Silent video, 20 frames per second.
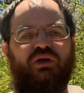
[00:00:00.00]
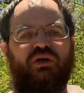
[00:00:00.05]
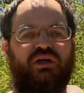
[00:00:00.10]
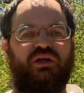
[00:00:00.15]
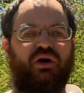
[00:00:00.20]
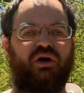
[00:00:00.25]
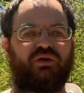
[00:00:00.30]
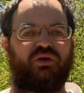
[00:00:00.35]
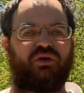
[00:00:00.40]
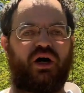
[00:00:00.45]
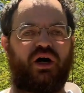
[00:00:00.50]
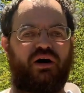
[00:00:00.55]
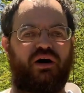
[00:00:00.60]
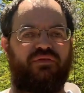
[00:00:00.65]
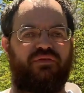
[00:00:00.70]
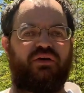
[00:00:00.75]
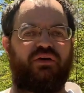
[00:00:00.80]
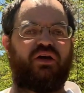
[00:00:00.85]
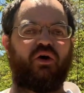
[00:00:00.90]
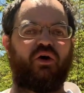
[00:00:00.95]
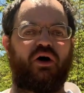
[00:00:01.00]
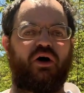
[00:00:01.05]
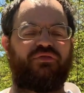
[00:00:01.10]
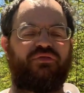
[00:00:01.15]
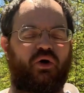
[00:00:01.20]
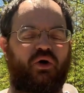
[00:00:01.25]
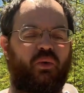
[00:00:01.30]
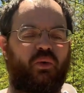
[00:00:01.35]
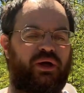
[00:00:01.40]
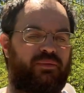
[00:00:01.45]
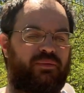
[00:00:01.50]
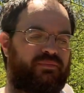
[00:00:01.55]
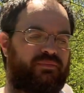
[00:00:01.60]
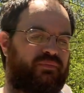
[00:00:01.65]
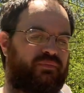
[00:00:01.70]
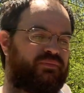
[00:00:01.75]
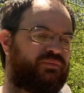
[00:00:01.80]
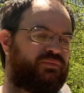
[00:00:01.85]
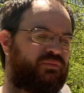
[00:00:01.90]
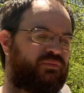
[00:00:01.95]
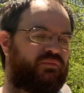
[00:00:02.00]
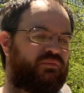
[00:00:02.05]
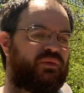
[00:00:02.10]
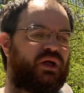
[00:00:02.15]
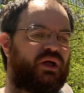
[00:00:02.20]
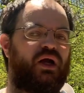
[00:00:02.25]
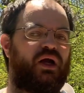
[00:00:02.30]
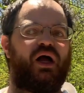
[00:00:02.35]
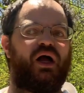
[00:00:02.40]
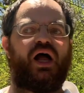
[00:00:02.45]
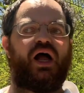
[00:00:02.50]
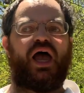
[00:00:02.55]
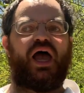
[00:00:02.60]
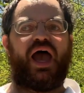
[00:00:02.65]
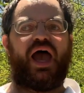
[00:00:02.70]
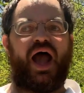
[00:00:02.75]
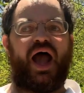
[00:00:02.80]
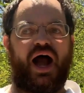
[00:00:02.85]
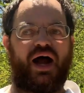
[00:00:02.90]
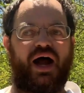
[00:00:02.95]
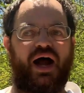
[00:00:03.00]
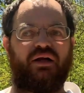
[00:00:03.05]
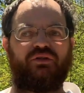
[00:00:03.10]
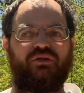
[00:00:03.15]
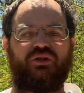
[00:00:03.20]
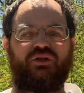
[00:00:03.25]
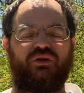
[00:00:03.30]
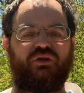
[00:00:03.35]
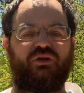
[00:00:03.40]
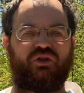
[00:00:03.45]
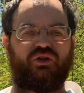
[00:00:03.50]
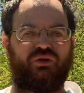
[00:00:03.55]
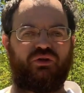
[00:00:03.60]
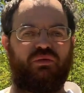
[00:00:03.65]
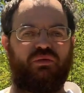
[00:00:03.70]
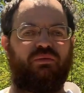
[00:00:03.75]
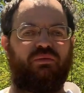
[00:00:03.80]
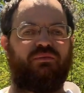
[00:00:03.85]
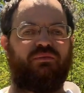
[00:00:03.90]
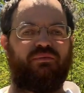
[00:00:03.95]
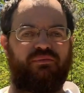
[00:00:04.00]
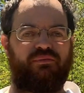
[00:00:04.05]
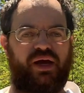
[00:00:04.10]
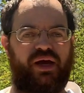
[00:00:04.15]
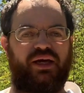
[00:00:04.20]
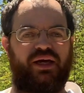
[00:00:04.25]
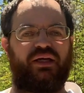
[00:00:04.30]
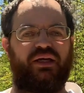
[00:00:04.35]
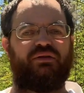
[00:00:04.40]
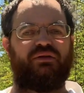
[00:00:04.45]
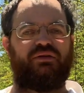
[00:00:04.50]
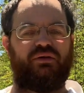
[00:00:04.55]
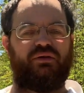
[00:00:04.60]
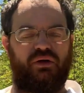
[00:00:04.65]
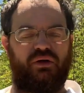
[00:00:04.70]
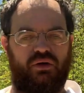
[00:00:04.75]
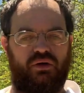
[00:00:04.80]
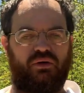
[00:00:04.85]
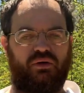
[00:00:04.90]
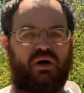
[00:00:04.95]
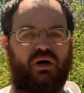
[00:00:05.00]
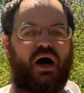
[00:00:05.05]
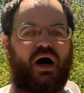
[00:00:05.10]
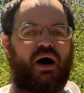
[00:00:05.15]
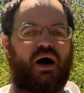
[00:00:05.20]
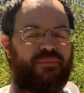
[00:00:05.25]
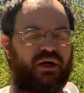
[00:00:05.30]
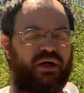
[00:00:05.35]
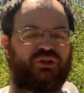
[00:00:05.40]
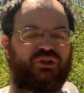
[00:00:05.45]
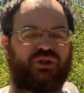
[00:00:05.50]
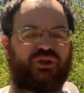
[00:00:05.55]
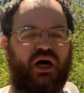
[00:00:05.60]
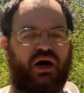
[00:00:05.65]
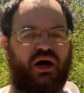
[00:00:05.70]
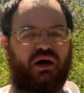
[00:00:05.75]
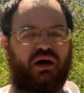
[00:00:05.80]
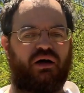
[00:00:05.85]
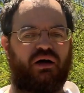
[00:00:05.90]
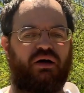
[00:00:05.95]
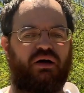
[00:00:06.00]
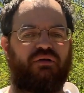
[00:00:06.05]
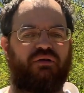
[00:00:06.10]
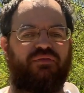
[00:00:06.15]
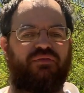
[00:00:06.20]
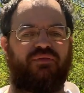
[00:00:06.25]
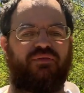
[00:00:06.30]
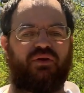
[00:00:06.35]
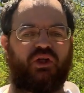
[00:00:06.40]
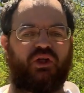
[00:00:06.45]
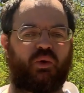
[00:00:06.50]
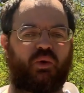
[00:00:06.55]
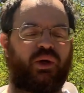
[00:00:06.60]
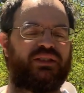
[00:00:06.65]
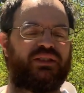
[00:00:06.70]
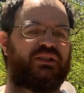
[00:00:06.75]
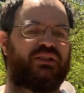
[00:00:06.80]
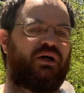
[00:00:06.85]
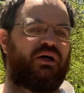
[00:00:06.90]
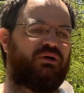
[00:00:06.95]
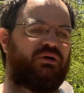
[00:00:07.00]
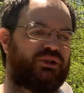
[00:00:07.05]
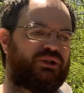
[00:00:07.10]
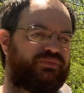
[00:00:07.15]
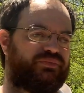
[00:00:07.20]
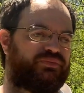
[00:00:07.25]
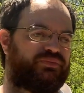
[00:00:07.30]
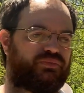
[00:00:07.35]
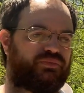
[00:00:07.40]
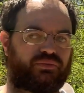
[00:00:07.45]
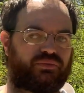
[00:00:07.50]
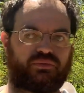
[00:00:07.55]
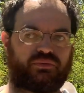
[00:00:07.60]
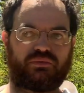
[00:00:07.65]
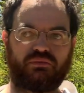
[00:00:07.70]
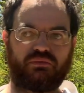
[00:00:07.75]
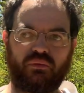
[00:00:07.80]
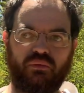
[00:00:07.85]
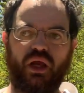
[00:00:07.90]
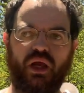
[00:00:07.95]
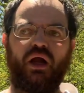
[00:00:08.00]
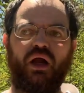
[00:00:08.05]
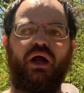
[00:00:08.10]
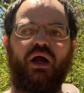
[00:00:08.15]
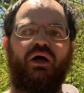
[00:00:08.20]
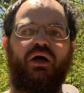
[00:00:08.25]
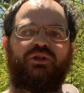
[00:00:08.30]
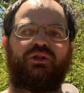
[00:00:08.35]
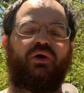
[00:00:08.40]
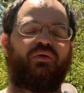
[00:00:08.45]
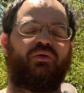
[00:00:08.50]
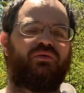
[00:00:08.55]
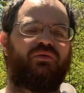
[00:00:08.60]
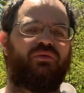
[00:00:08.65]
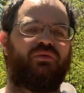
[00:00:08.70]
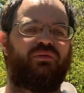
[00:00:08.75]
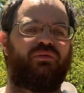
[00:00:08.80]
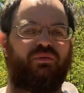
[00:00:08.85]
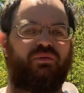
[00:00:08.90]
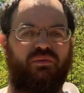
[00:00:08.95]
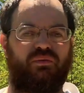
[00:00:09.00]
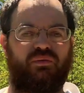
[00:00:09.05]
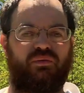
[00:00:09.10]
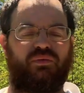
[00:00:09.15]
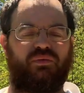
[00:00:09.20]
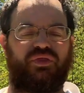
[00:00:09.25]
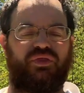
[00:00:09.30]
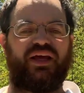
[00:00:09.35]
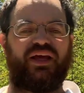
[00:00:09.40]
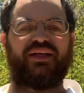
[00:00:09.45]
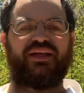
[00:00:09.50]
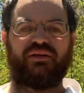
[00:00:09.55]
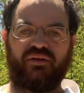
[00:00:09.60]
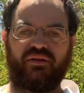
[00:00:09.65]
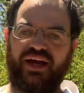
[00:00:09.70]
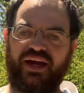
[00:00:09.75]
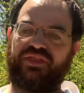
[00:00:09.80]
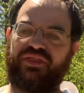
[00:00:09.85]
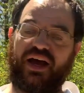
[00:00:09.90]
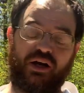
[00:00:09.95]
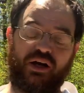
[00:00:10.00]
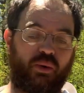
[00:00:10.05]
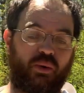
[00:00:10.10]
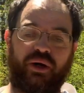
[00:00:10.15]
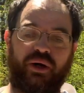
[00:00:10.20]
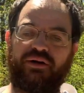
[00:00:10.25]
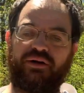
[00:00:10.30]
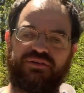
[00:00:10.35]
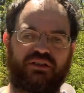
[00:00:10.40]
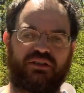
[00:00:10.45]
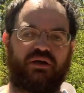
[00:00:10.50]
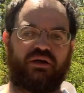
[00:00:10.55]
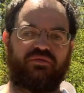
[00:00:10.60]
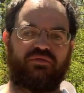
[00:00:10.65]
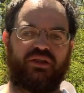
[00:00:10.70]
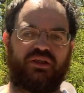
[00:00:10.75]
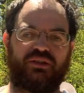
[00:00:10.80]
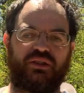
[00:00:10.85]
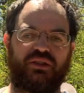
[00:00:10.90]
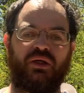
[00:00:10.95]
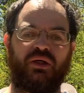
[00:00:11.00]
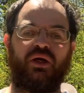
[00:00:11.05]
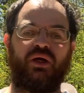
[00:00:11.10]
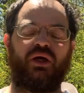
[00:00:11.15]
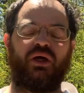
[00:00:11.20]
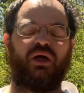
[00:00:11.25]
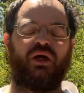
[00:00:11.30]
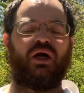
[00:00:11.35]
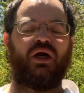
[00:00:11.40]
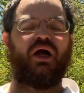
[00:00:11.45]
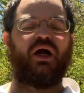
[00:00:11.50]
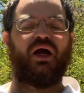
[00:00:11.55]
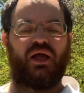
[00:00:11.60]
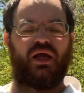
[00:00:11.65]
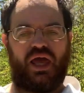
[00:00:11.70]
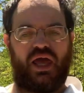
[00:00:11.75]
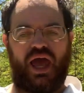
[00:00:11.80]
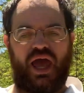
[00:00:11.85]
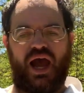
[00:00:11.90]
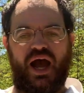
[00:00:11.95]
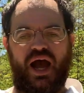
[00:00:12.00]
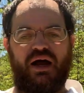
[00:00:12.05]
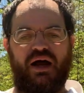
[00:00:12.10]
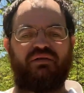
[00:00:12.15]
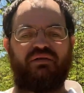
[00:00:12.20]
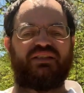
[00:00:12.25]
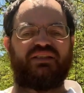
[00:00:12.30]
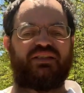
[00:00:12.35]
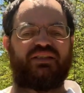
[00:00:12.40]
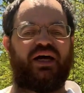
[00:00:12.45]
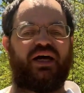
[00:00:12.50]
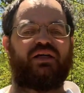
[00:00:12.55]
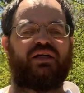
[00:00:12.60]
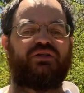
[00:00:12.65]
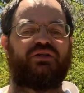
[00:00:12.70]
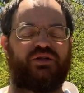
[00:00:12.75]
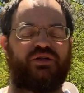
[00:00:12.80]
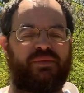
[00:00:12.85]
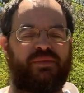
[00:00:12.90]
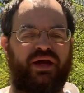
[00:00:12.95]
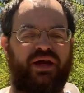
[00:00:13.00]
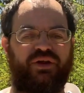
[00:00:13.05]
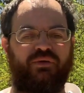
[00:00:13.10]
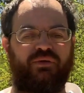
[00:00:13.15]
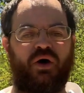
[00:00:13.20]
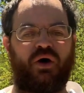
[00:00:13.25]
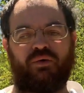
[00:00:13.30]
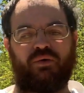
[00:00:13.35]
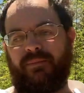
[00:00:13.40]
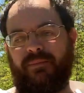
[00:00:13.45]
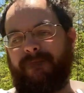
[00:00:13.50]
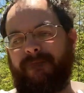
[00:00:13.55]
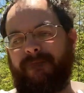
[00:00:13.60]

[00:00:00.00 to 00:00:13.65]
killed off the queen, and made a bunch of queen cells. So they didn't like that queen for some reason, and decided to make their own.